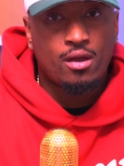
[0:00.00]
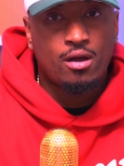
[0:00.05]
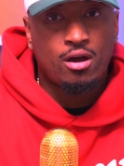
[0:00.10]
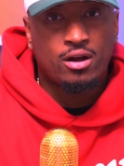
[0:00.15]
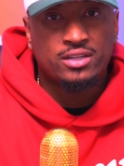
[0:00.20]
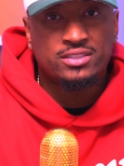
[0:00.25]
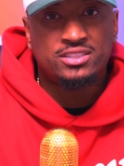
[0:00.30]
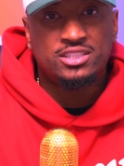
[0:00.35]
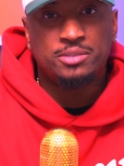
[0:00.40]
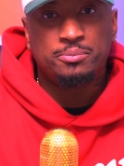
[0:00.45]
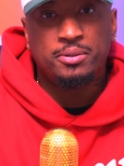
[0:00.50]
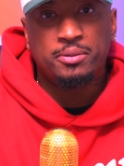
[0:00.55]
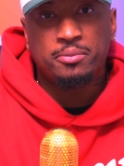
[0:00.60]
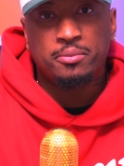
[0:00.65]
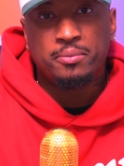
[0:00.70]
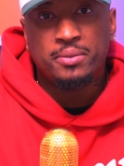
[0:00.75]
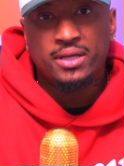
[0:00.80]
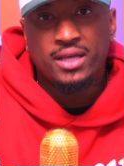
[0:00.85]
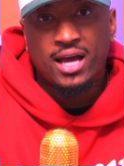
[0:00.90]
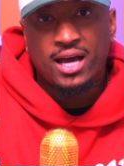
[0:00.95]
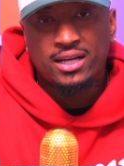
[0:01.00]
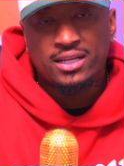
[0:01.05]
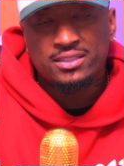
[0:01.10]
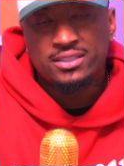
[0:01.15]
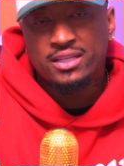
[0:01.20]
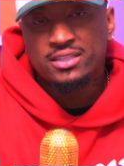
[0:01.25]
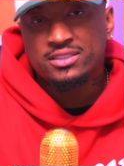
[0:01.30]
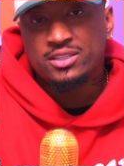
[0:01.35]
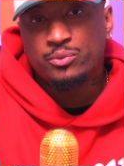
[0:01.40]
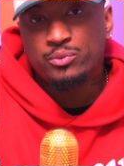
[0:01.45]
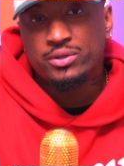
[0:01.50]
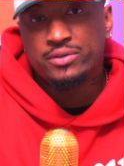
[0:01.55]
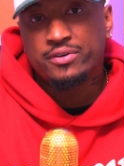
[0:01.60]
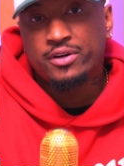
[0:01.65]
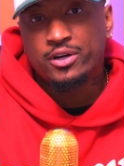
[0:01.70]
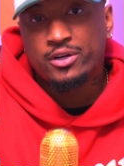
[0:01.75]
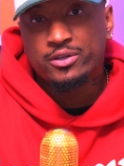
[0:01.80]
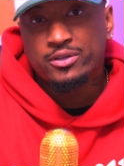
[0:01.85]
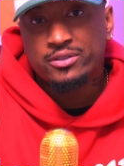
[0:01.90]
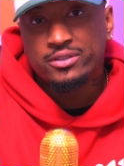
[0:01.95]
or to see people beyond the things that
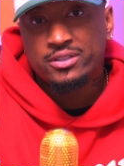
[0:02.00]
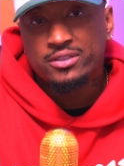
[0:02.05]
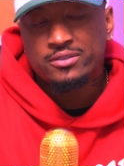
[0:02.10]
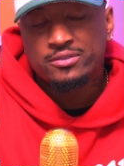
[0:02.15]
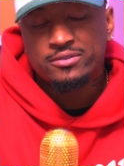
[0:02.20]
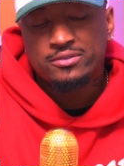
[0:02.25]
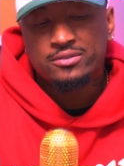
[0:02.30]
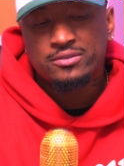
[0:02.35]
we've heard